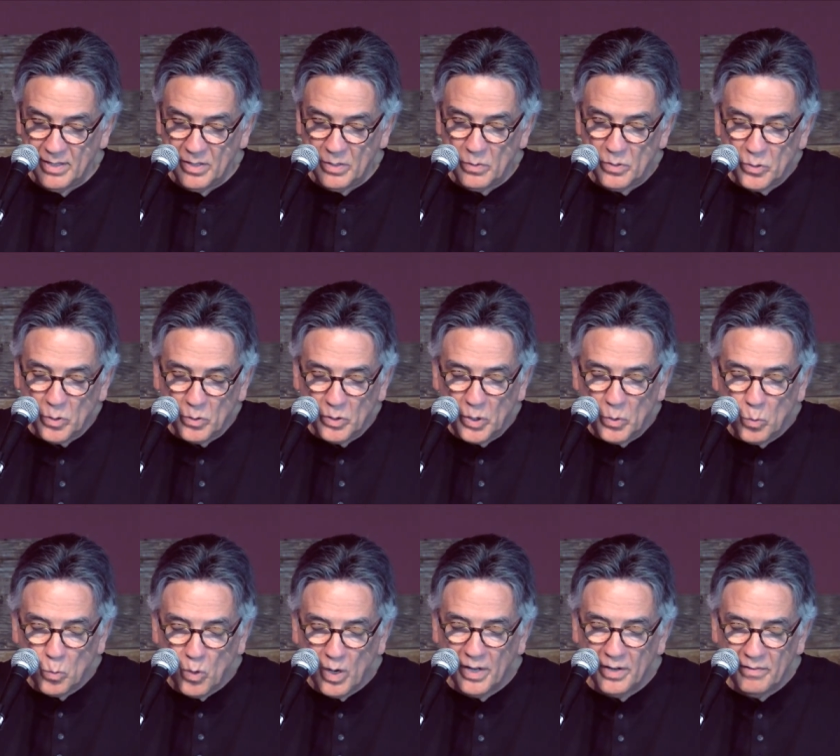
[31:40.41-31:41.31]
There was only
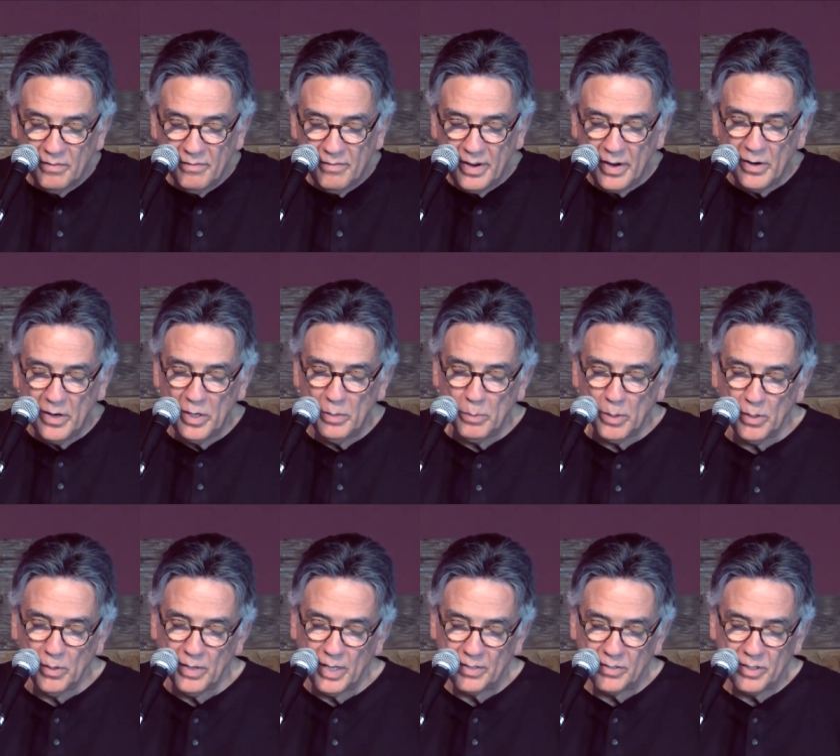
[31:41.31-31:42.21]
one
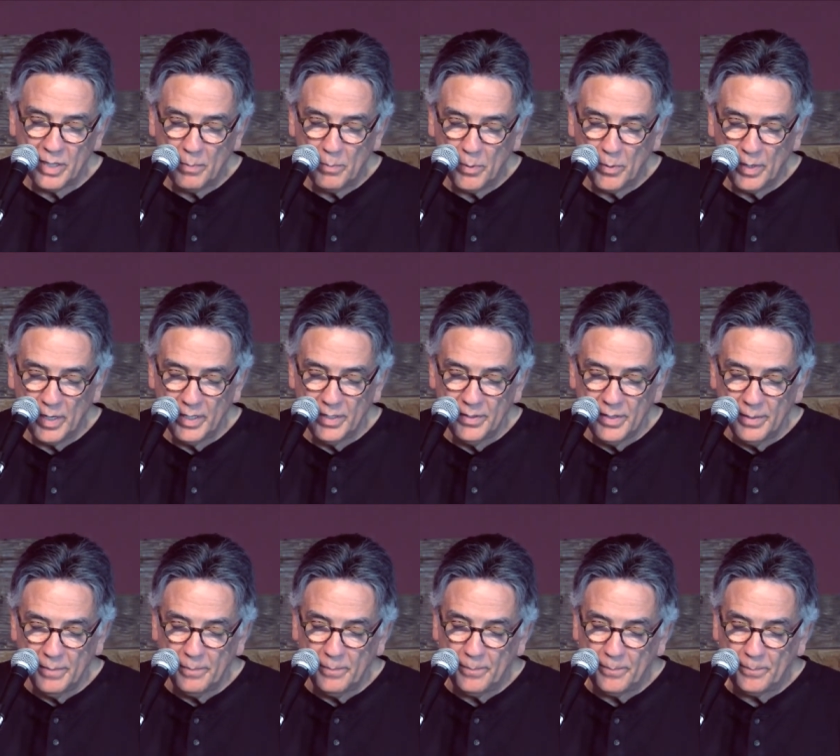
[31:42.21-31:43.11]
variable that separated
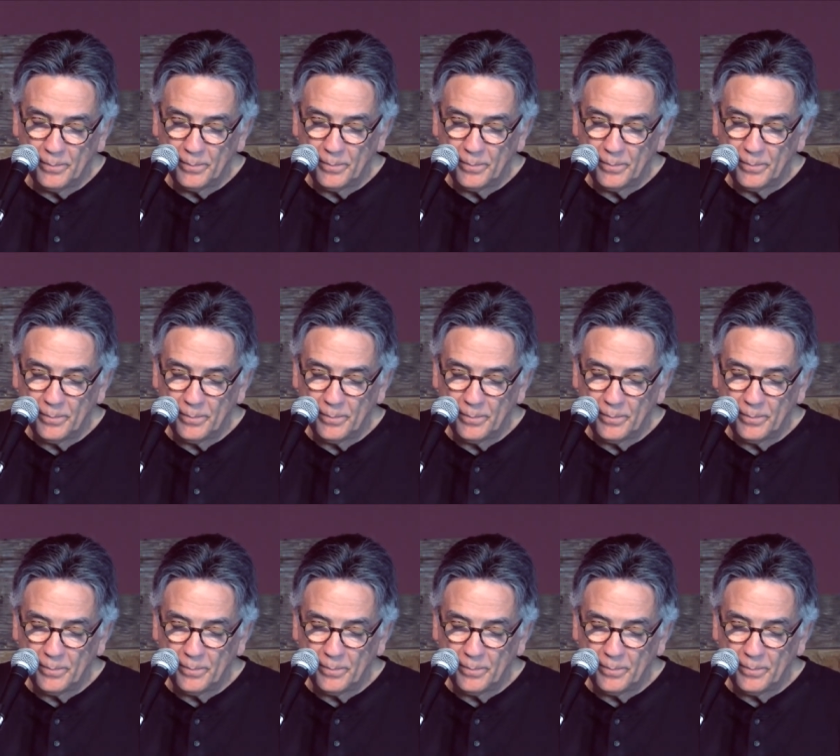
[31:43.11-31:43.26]
them.